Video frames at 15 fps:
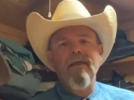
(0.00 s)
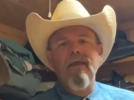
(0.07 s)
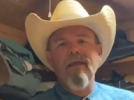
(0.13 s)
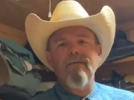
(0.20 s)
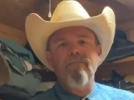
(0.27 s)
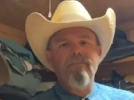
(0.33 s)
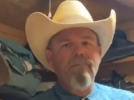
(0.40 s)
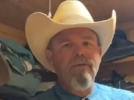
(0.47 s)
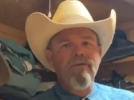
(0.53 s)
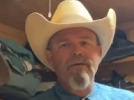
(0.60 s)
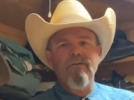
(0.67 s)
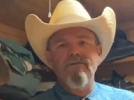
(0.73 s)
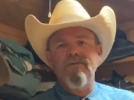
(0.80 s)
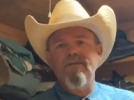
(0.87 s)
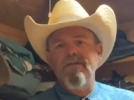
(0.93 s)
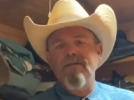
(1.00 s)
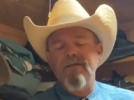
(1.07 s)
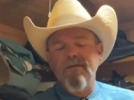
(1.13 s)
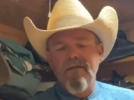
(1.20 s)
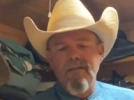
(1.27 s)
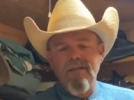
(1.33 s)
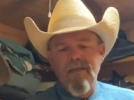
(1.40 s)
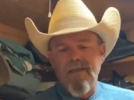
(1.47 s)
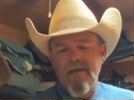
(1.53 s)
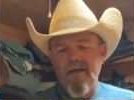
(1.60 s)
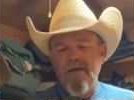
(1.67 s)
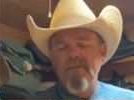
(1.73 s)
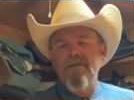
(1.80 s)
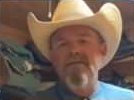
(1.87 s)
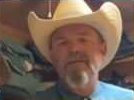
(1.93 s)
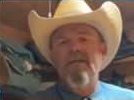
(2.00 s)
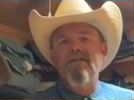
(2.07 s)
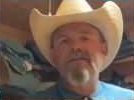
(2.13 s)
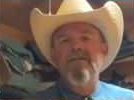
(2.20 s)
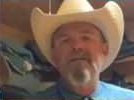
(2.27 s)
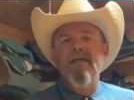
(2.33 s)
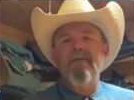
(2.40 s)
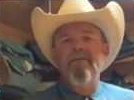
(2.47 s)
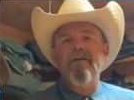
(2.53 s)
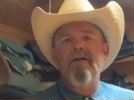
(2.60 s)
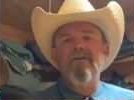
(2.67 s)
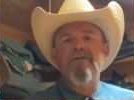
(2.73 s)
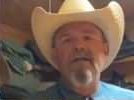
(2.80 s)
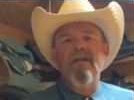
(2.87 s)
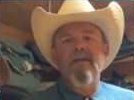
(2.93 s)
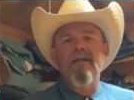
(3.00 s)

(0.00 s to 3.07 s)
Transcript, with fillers: hey, put those in the in that comment section down there. I'll try to